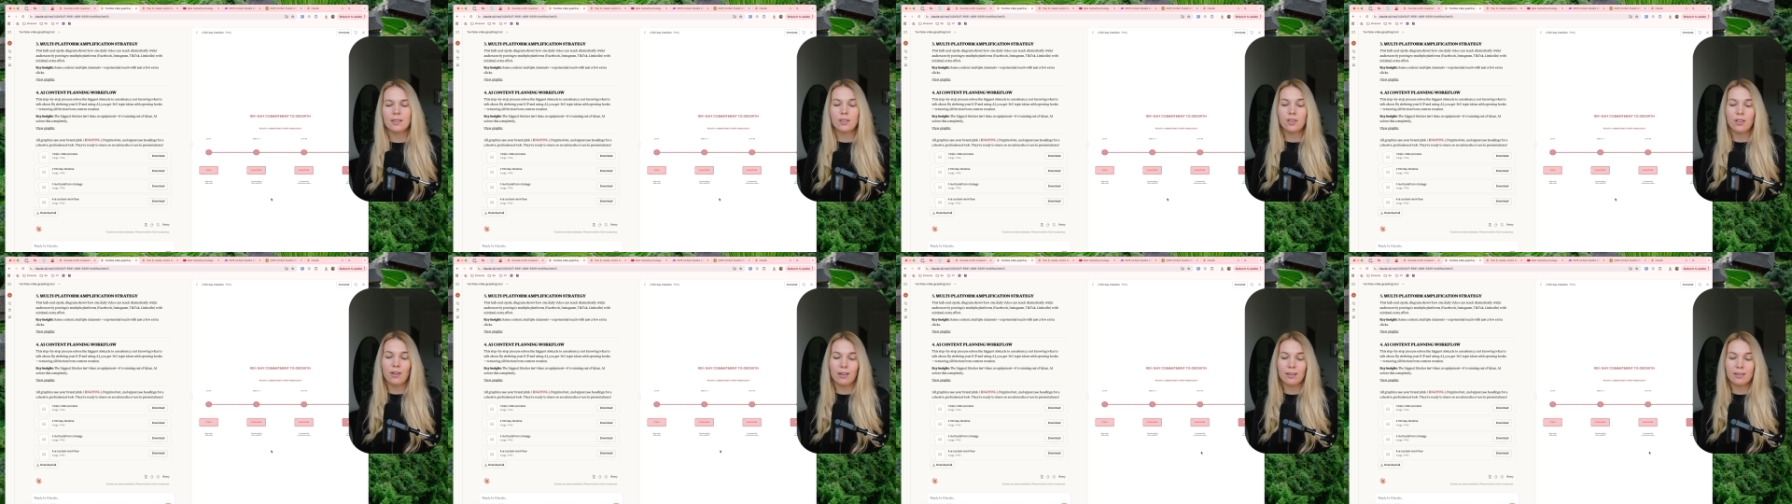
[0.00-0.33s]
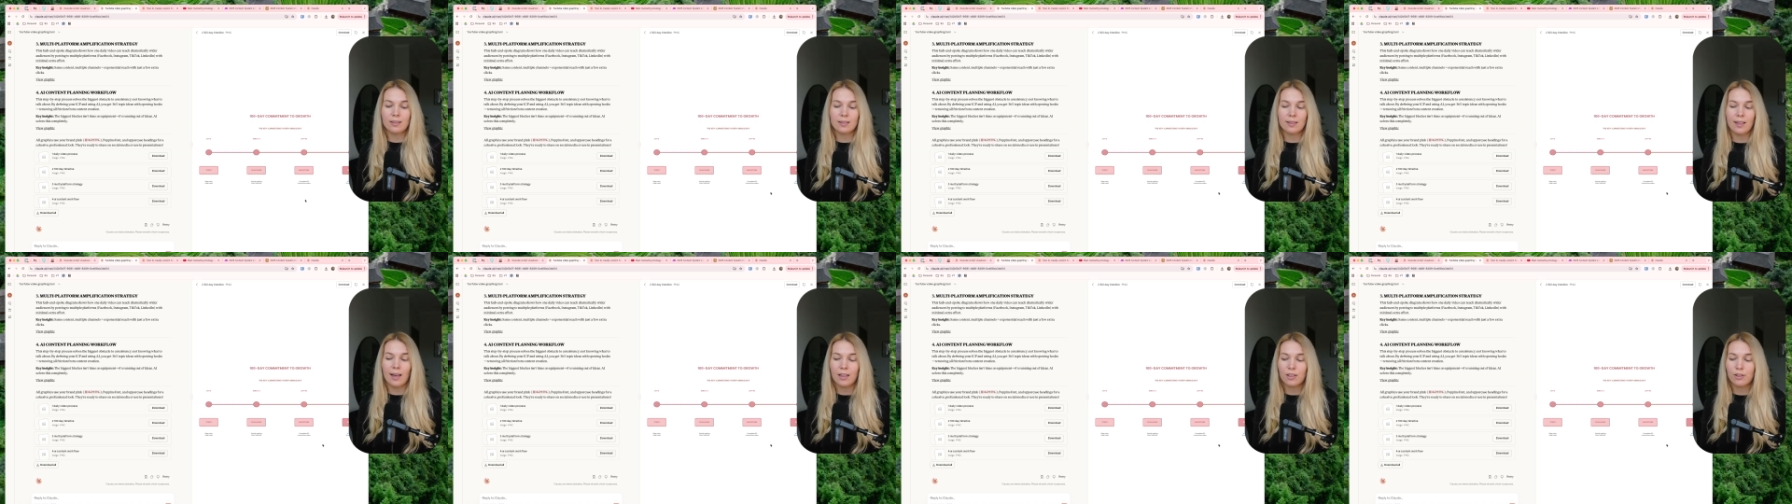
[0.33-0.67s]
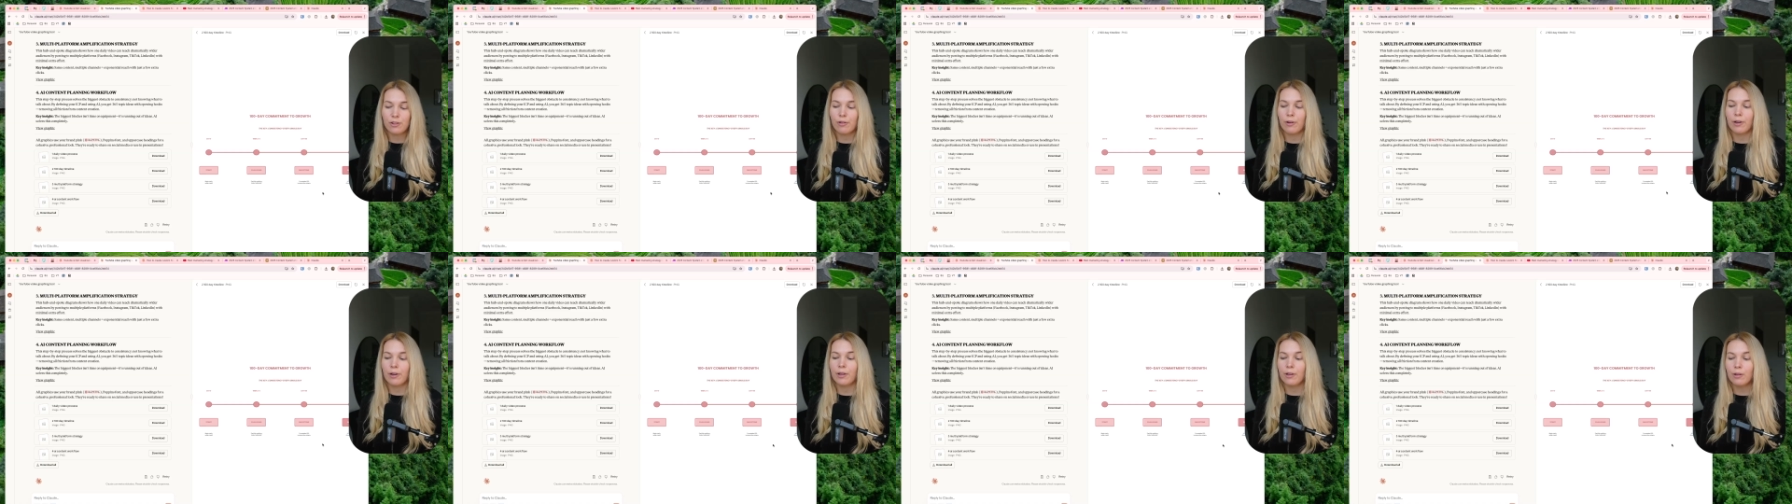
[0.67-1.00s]
chart is
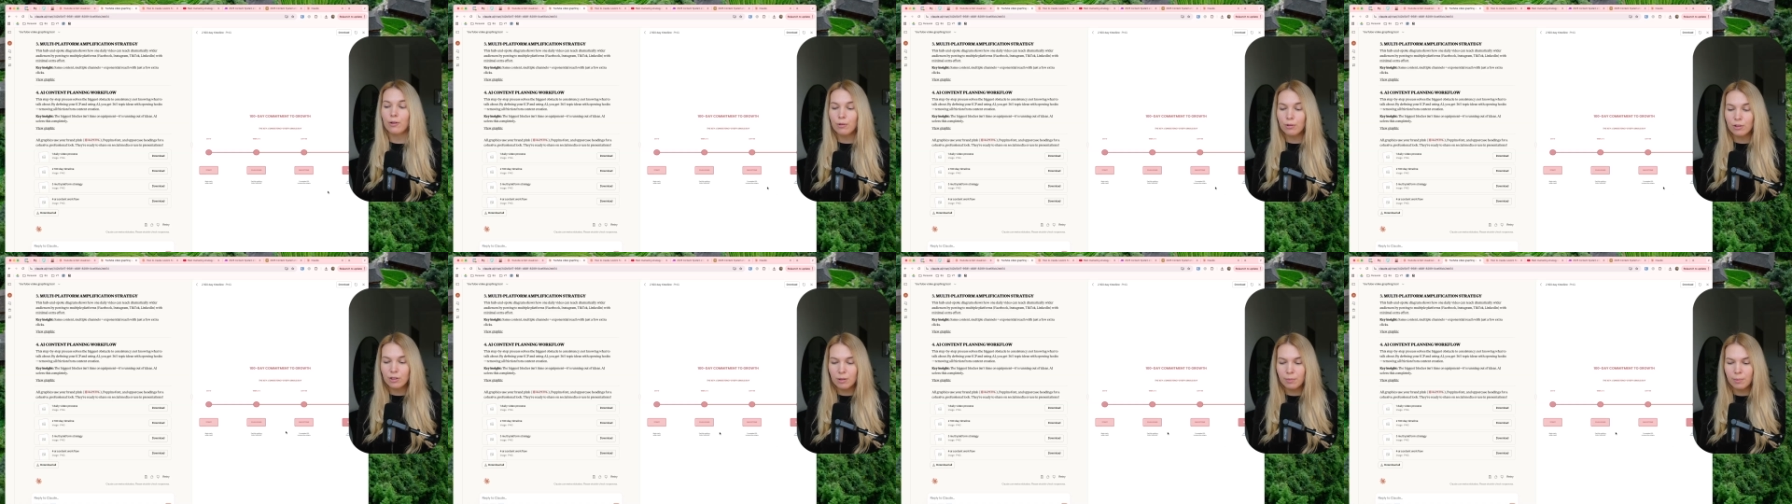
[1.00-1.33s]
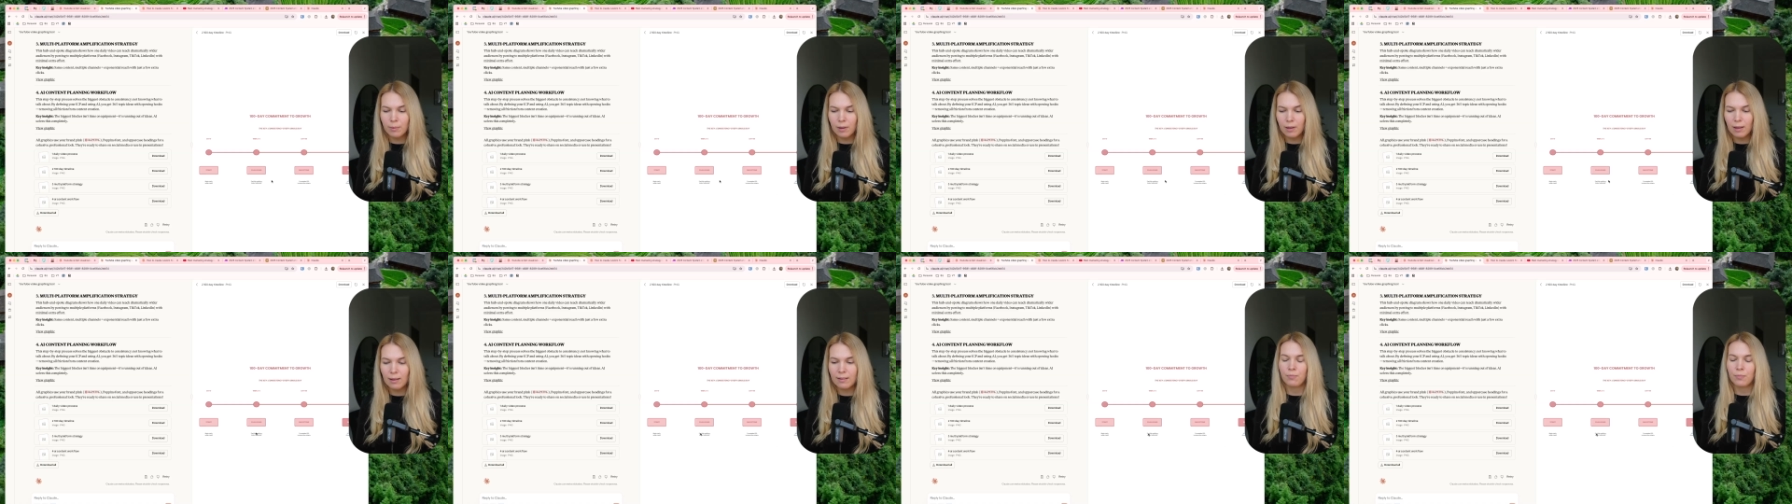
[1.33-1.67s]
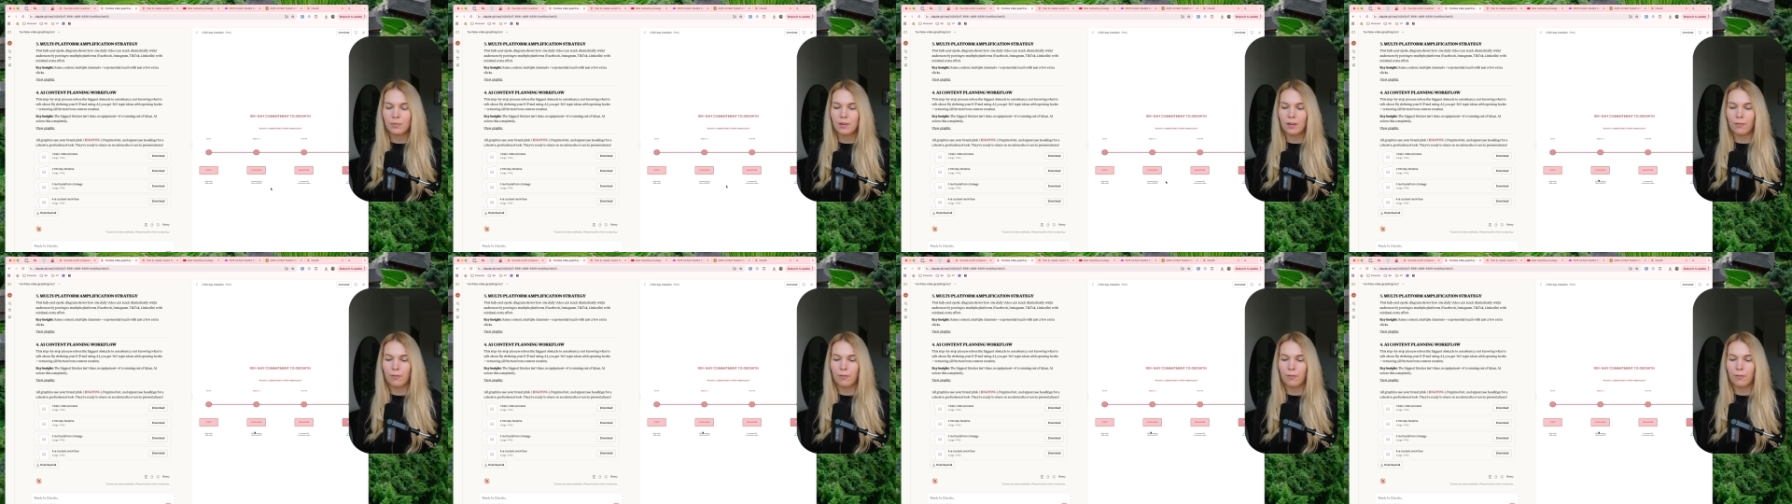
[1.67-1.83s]
actually usable.